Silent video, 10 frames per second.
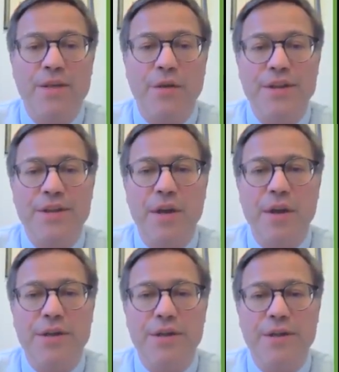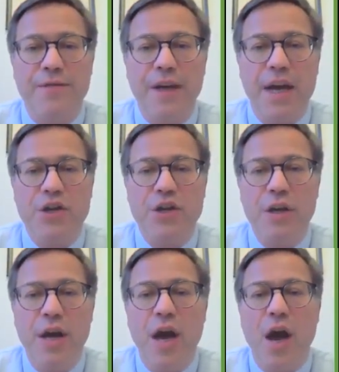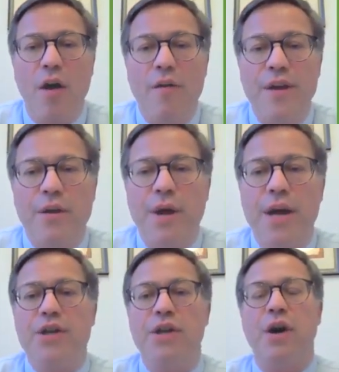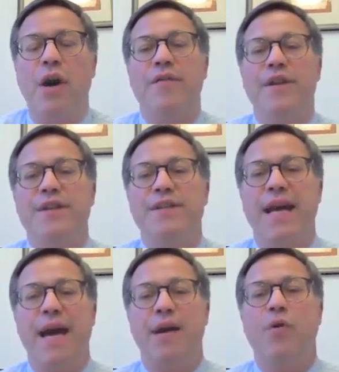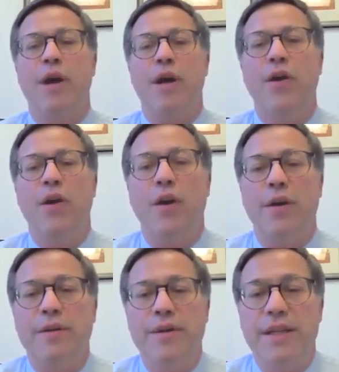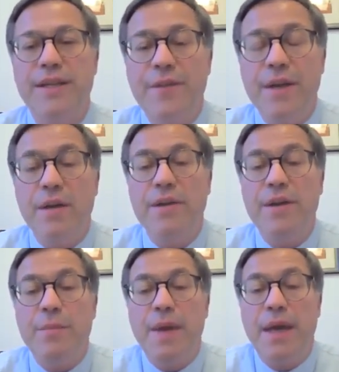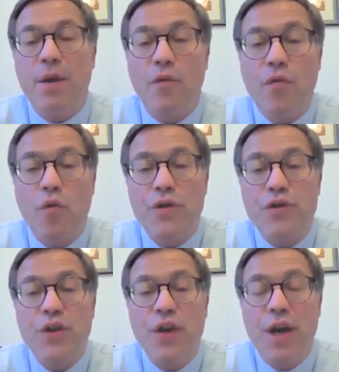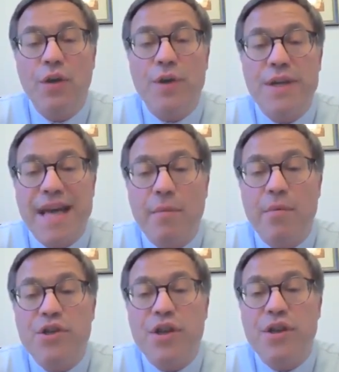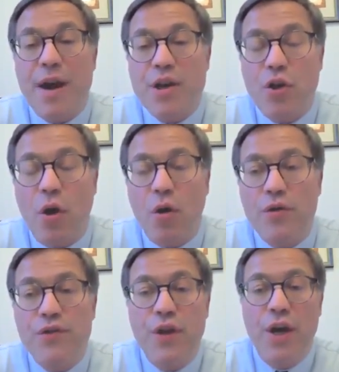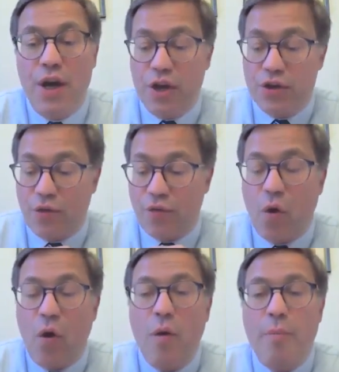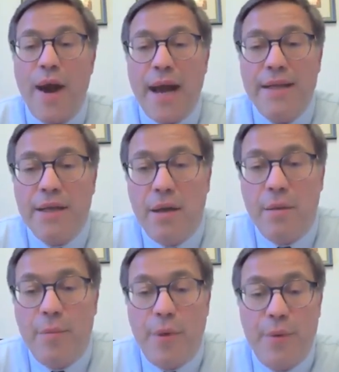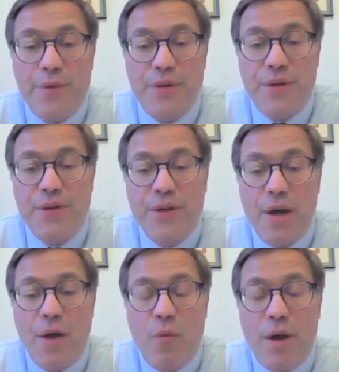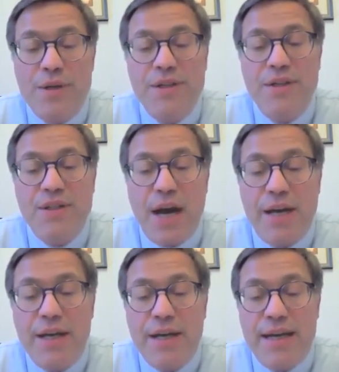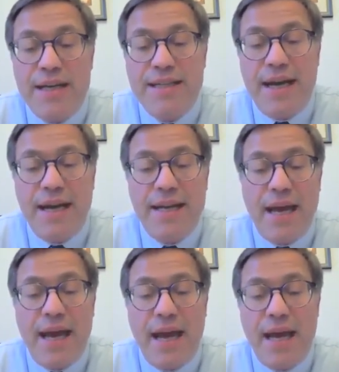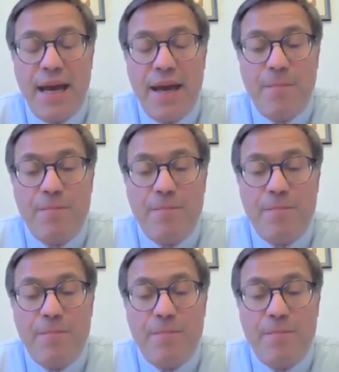So this is clear justification of the creation of this category here. The difficulty being, of course, to establish the thresholds. So for all practical purposes, what was decided is that a